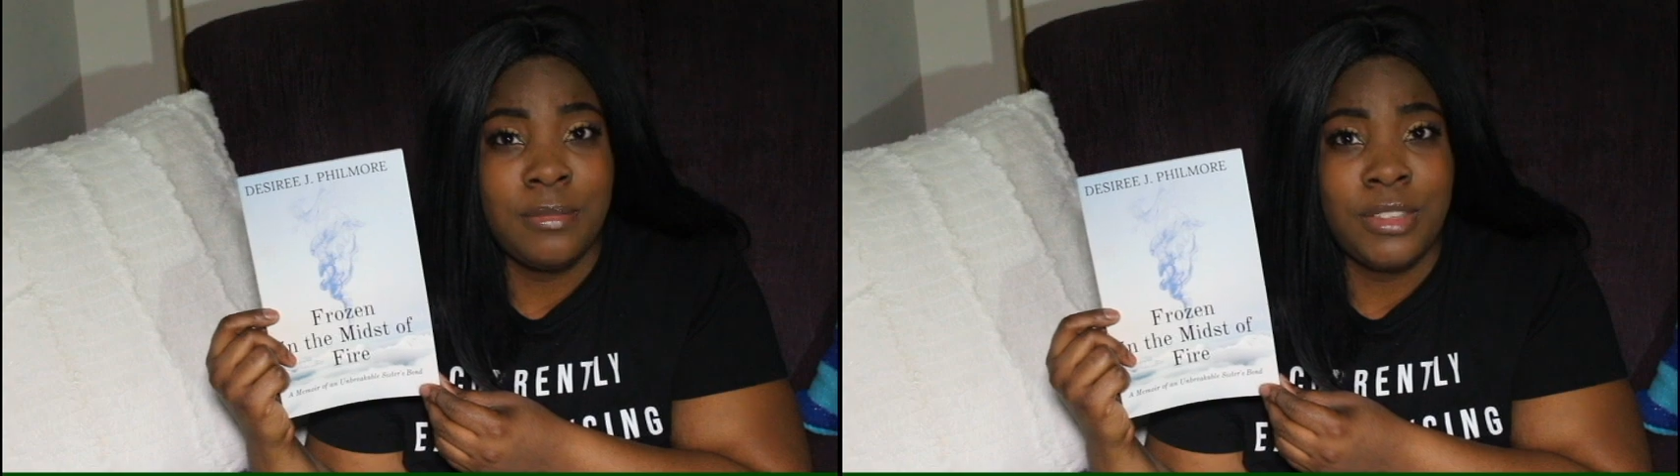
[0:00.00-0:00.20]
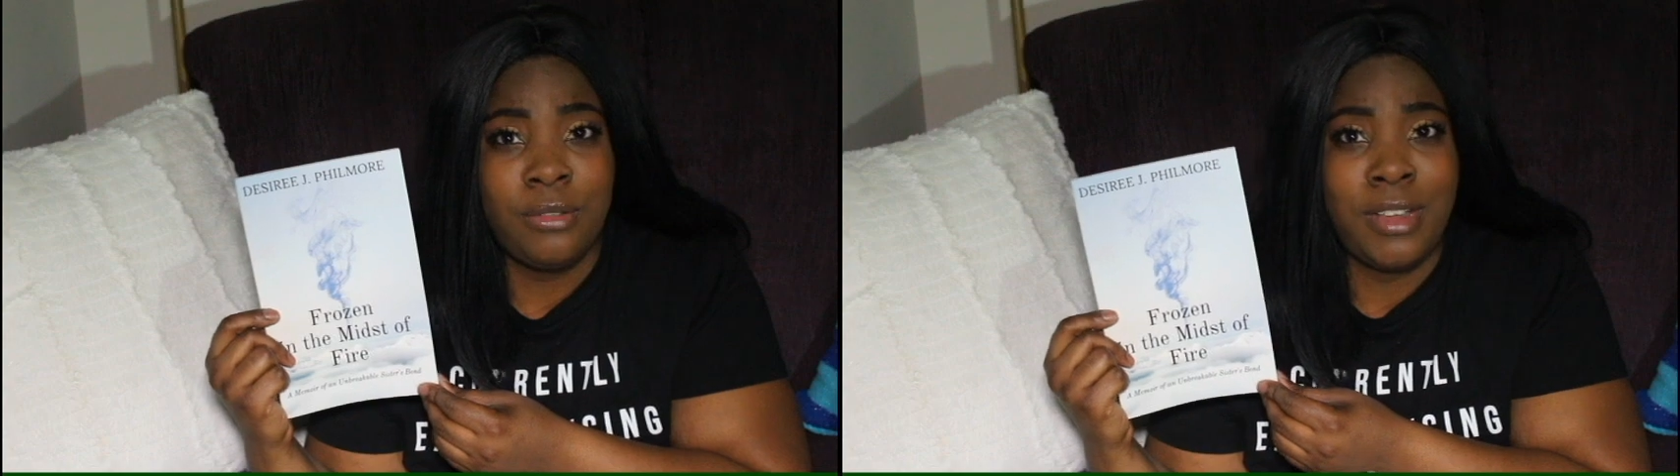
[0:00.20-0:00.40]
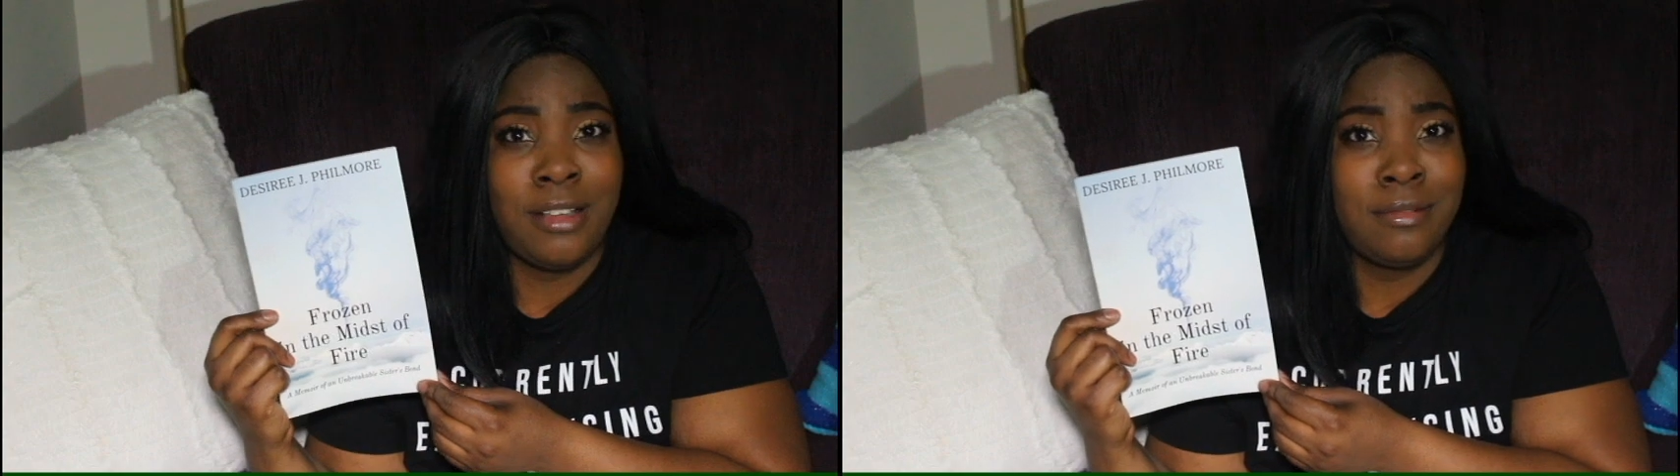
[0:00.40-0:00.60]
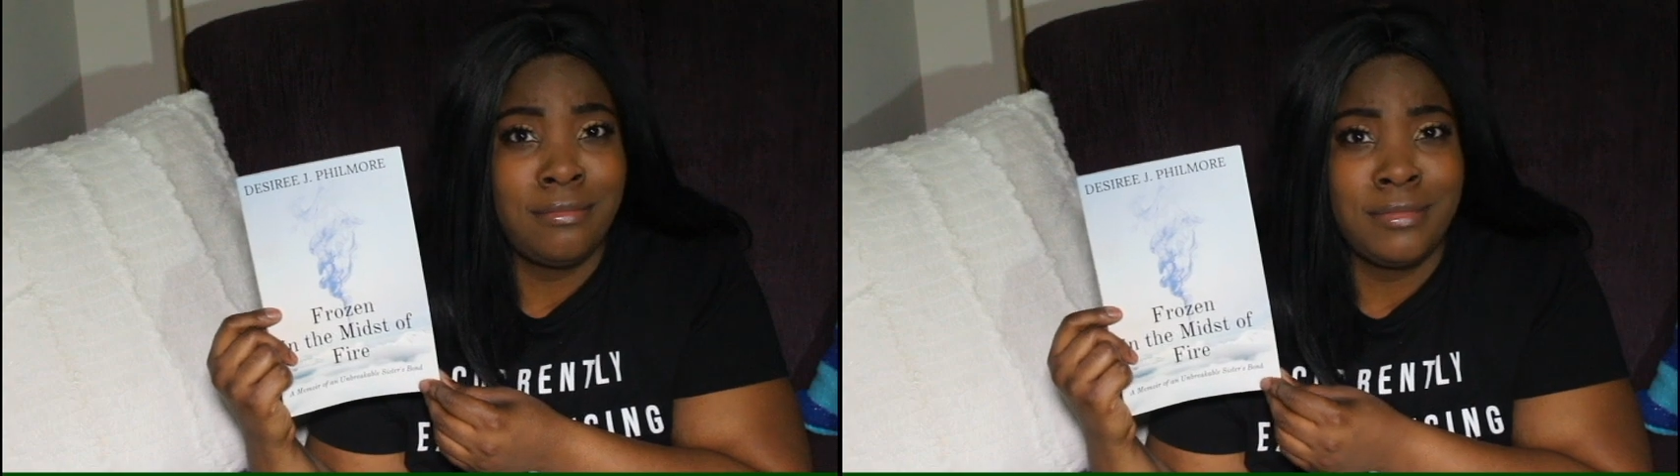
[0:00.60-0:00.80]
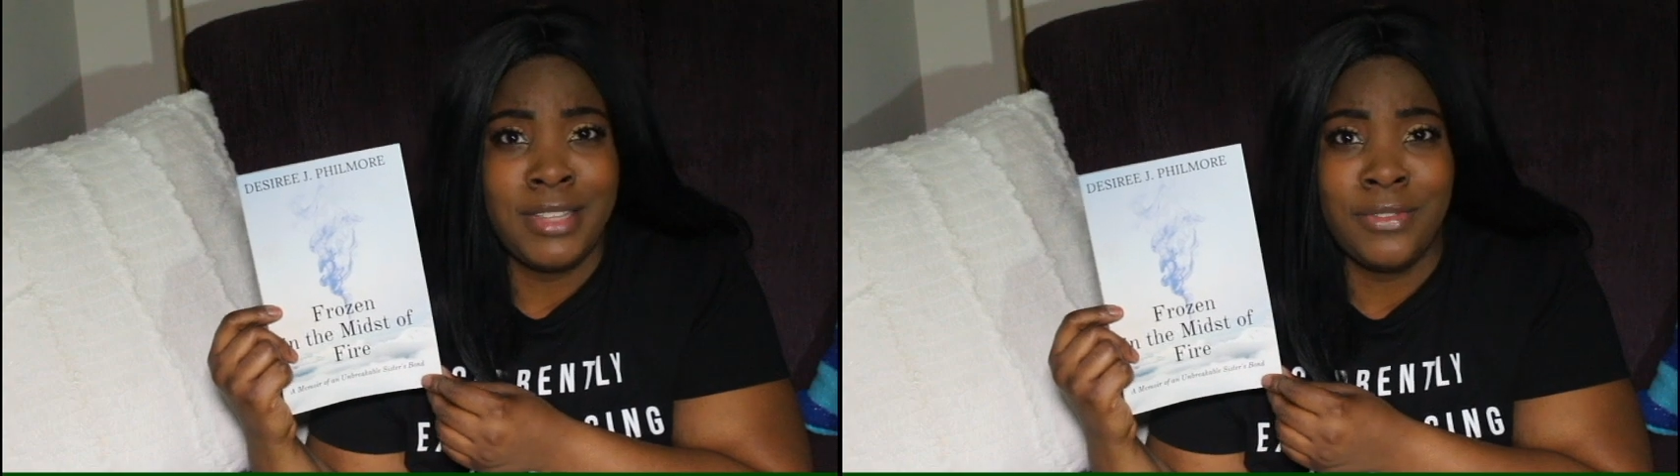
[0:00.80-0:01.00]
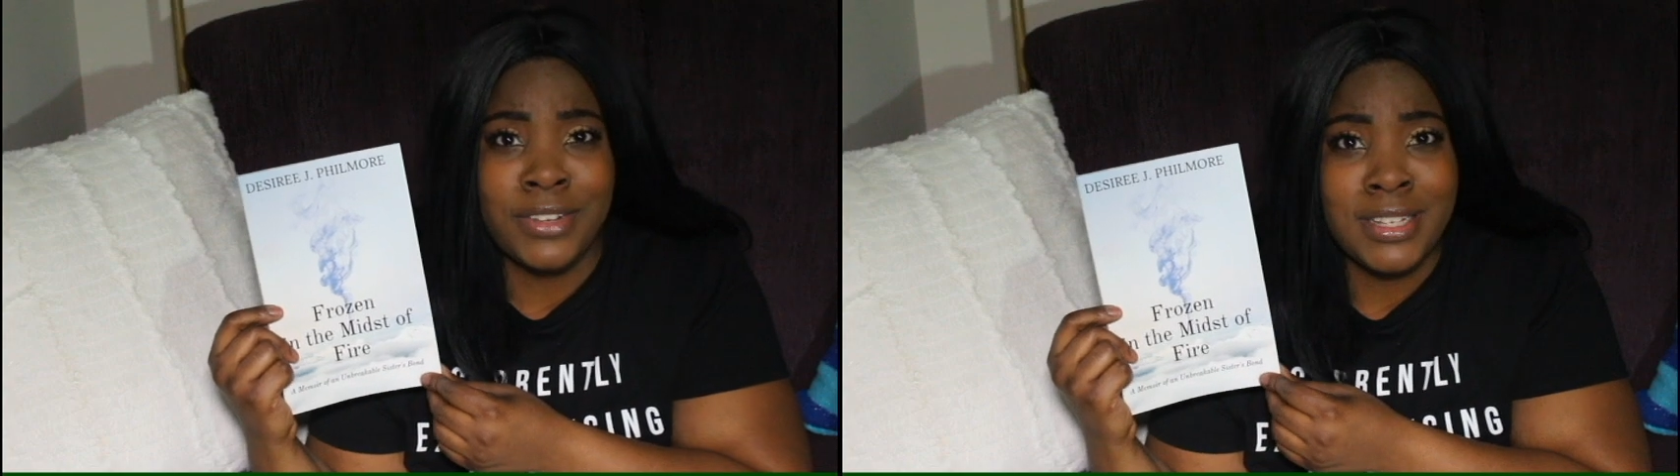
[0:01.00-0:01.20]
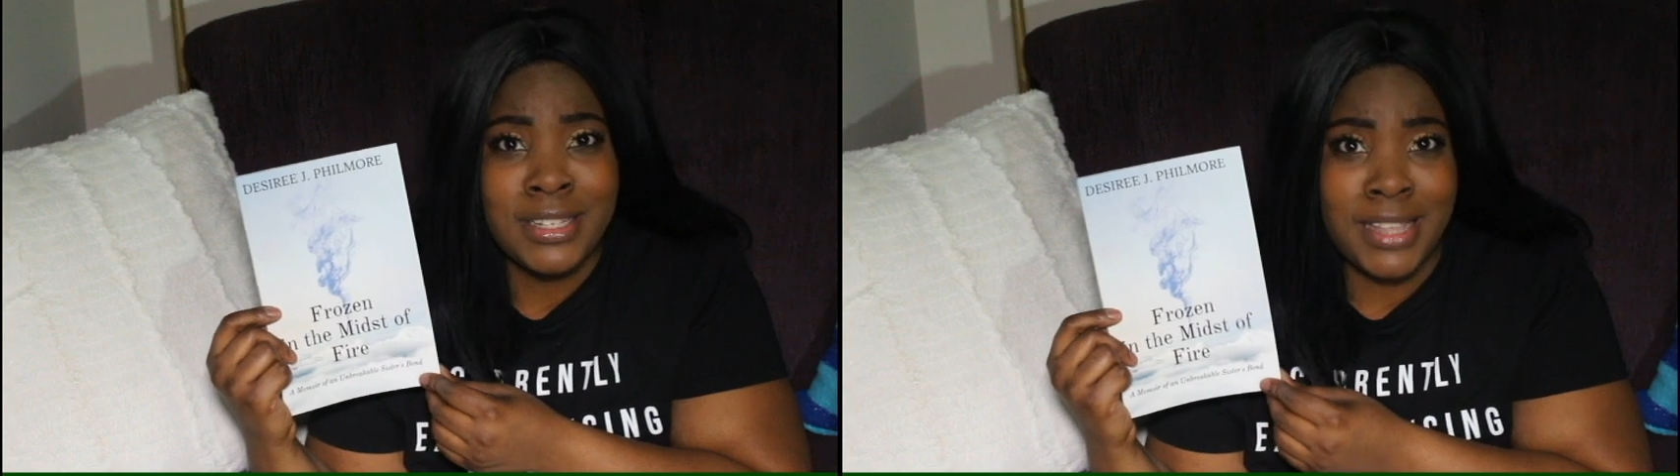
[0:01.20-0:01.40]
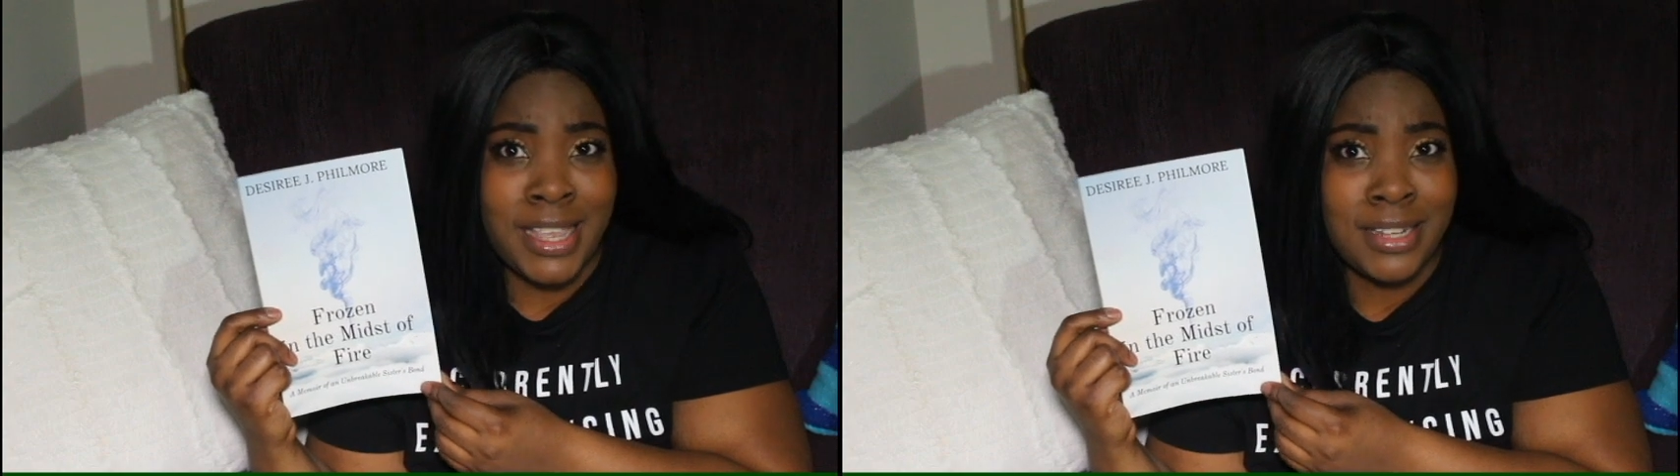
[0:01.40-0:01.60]
throughout different
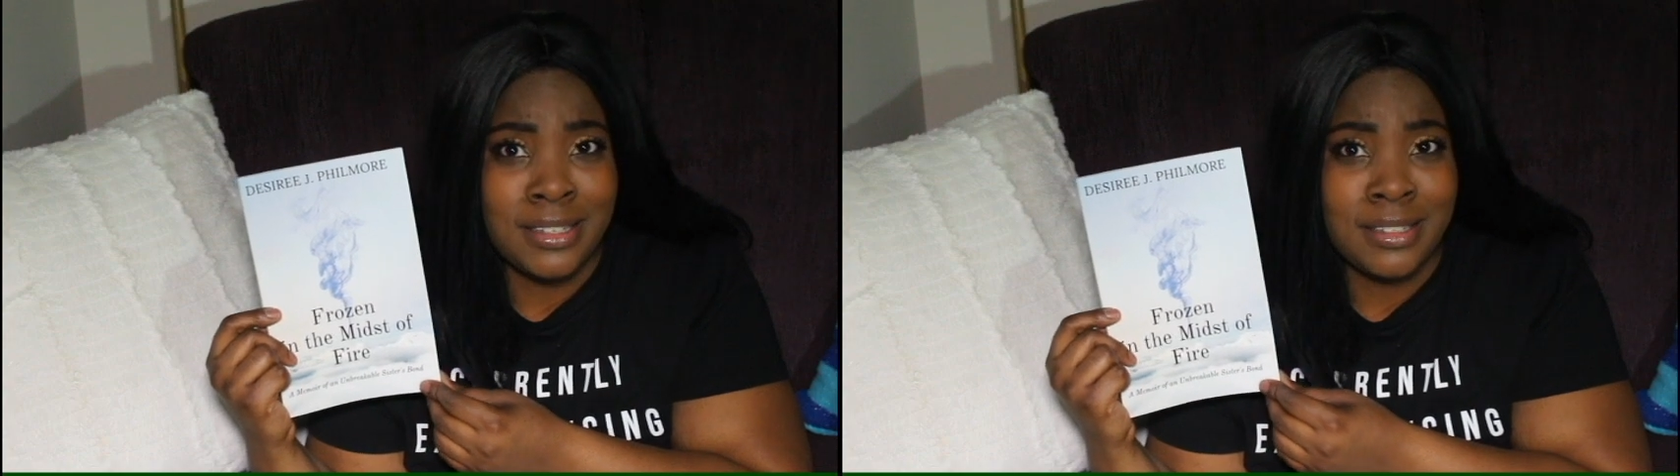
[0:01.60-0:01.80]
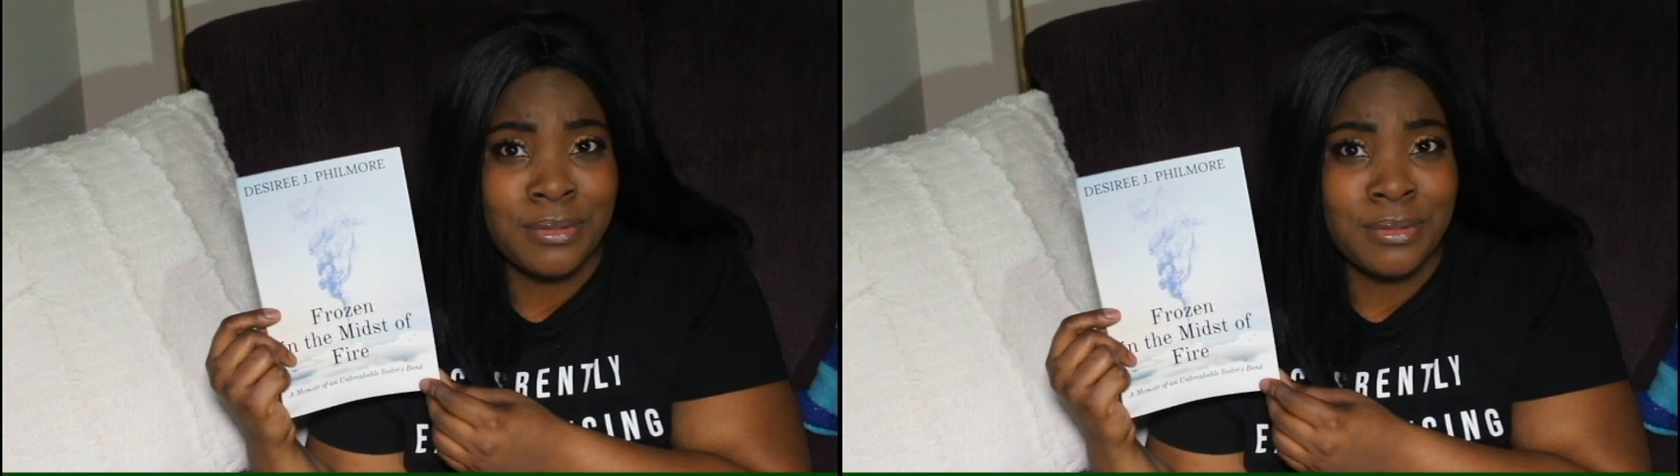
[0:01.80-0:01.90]
states,